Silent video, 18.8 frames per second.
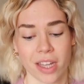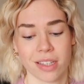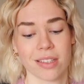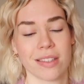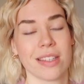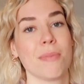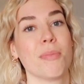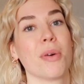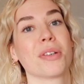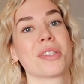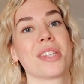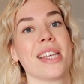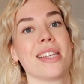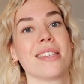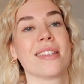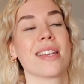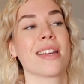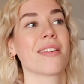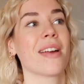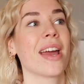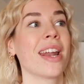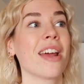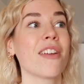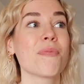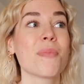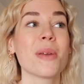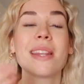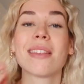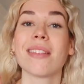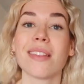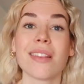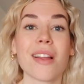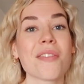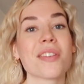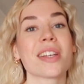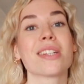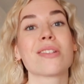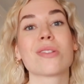fantasy books this year, and I've been
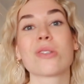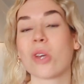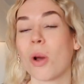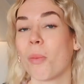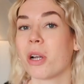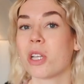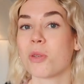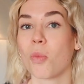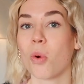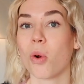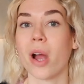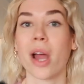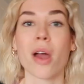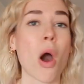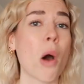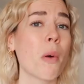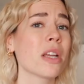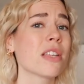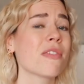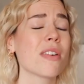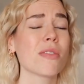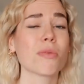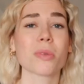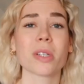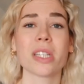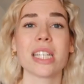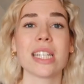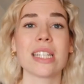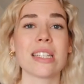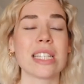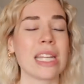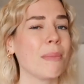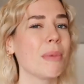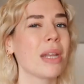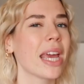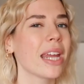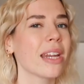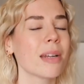loving it so much more. I always feel really
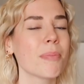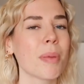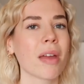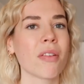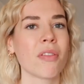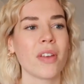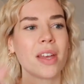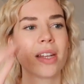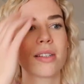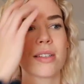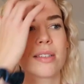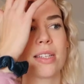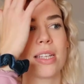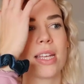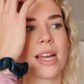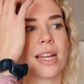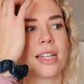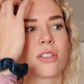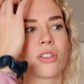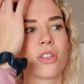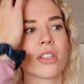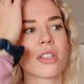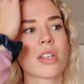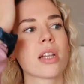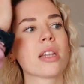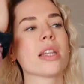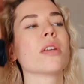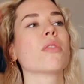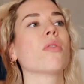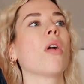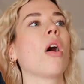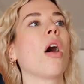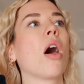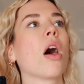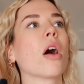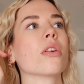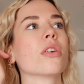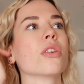intimidated by fantasy. It's just a little
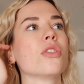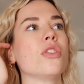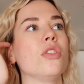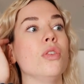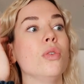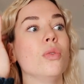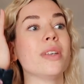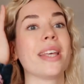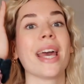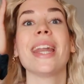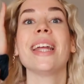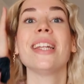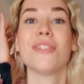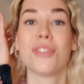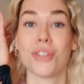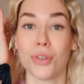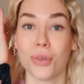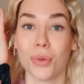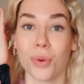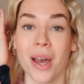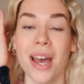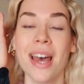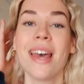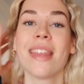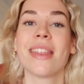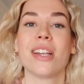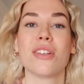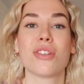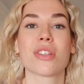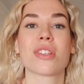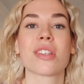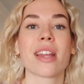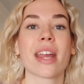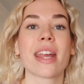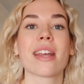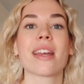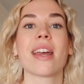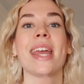harder to get into than just
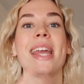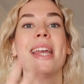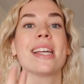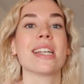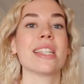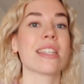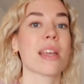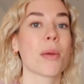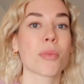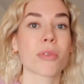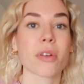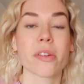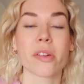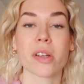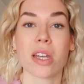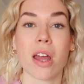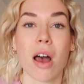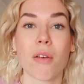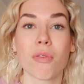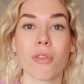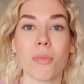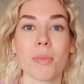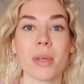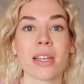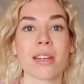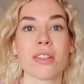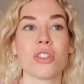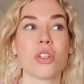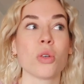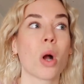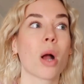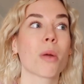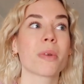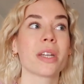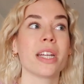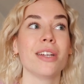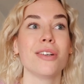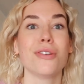like a contemporary novel because you
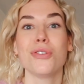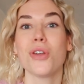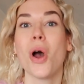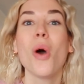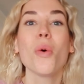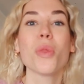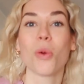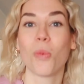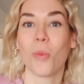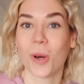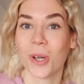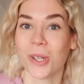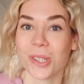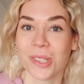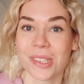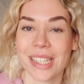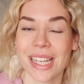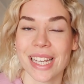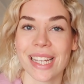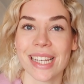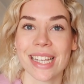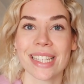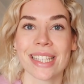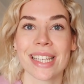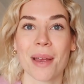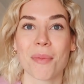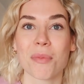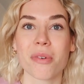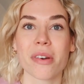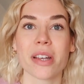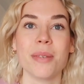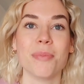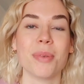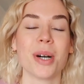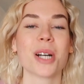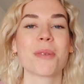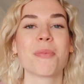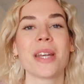already know the world in a contemporary
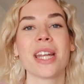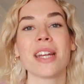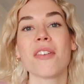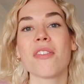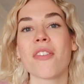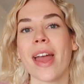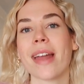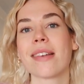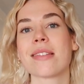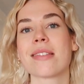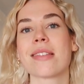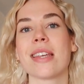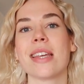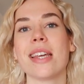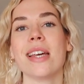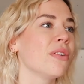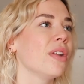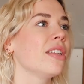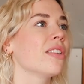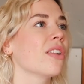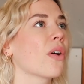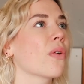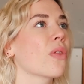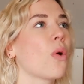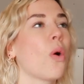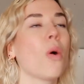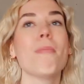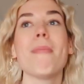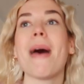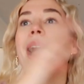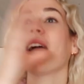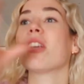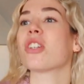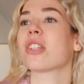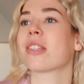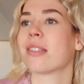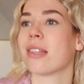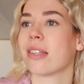book, but in a fantasy, you need to know the whole
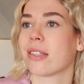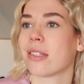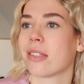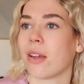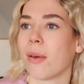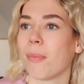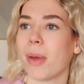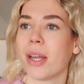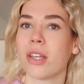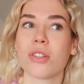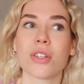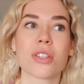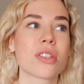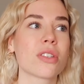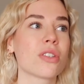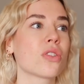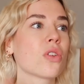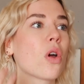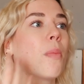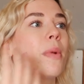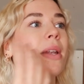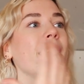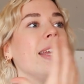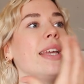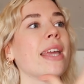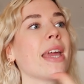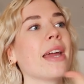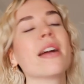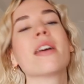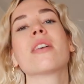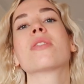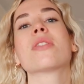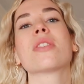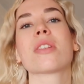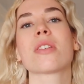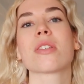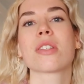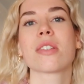magic system and just so many
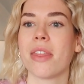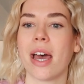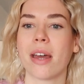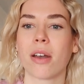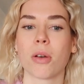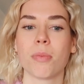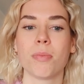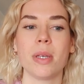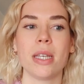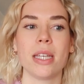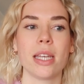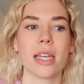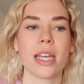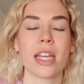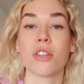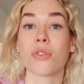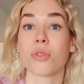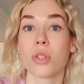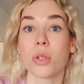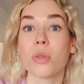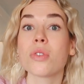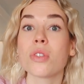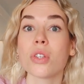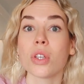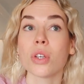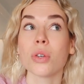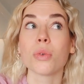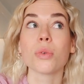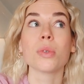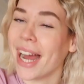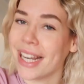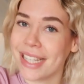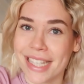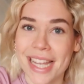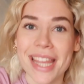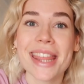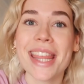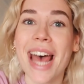characters that are being introduced to you. I
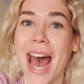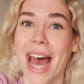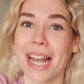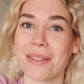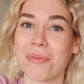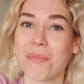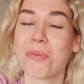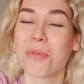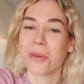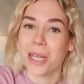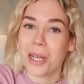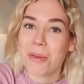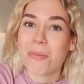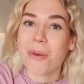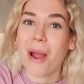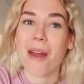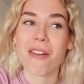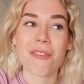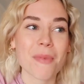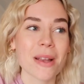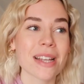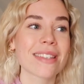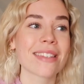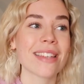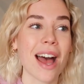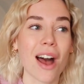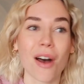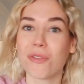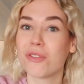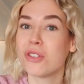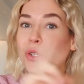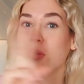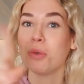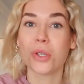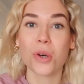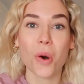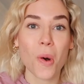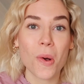did that. Pretty proud of myself.
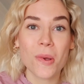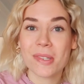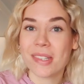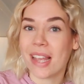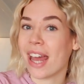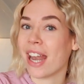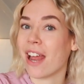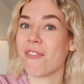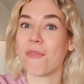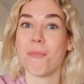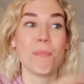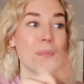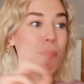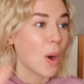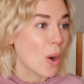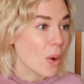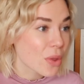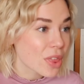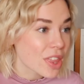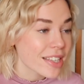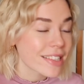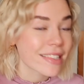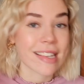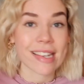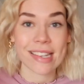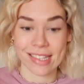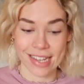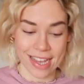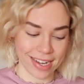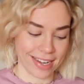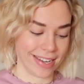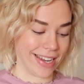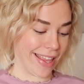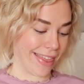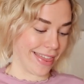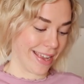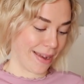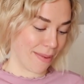2 goals, and I've both
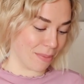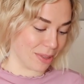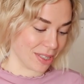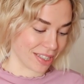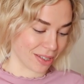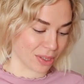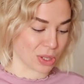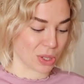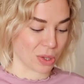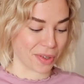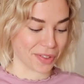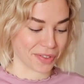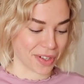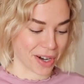succeeded in them until so